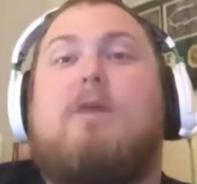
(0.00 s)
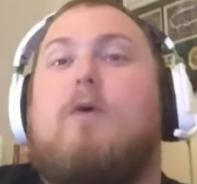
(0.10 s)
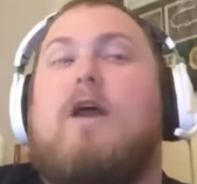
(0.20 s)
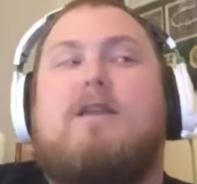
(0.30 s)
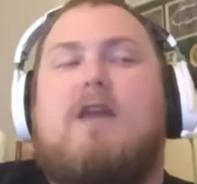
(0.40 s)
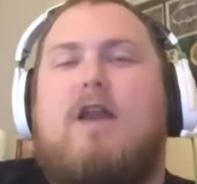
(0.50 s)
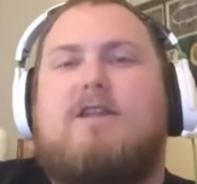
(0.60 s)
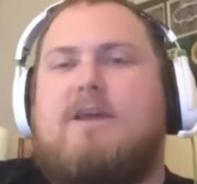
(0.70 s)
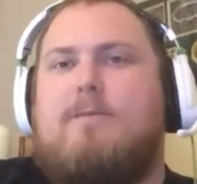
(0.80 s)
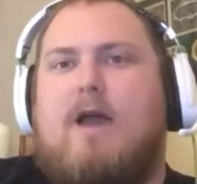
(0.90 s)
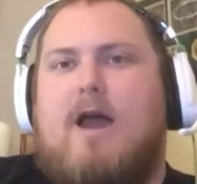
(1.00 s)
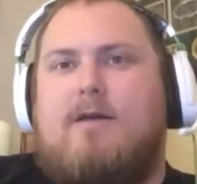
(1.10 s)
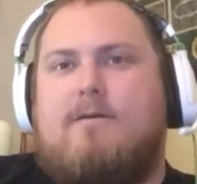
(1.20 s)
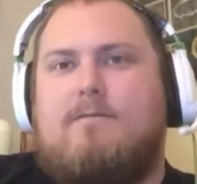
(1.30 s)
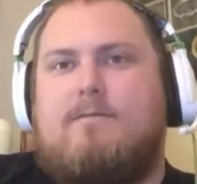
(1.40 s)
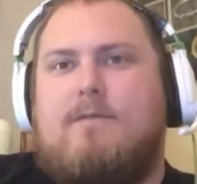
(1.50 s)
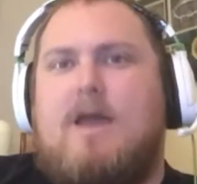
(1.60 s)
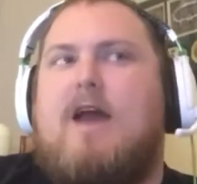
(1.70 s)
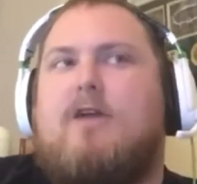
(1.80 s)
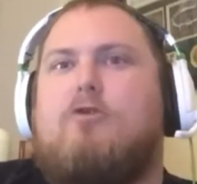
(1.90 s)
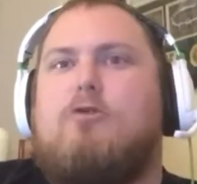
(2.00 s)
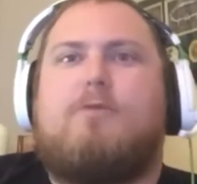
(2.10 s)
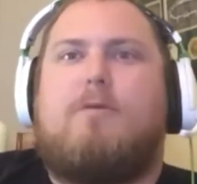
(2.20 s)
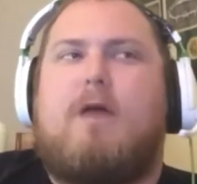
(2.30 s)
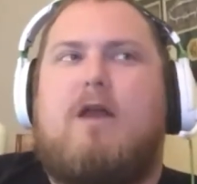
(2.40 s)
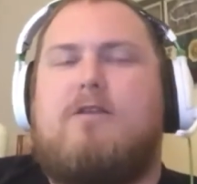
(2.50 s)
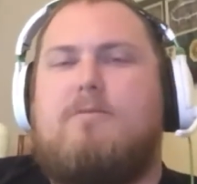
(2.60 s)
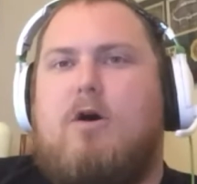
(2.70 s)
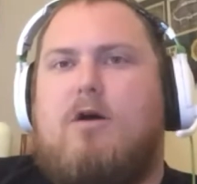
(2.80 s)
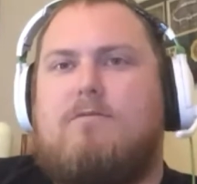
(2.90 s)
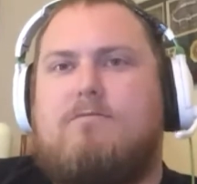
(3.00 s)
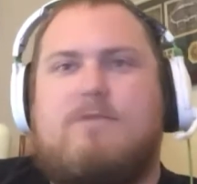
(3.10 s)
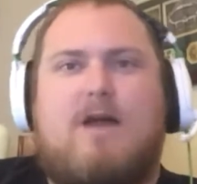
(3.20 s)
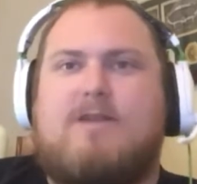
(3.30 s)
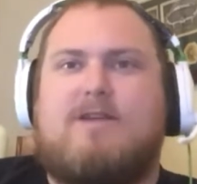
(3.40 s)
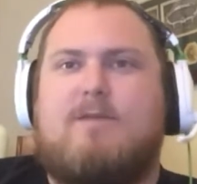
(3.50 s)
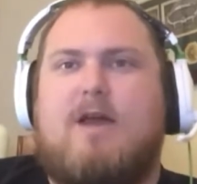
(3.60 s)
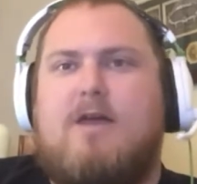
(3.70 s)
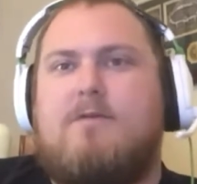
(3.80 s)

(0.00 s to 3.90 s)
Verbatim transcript: the way, not a team guy. Had a group, abandoned them all. Not a team guy.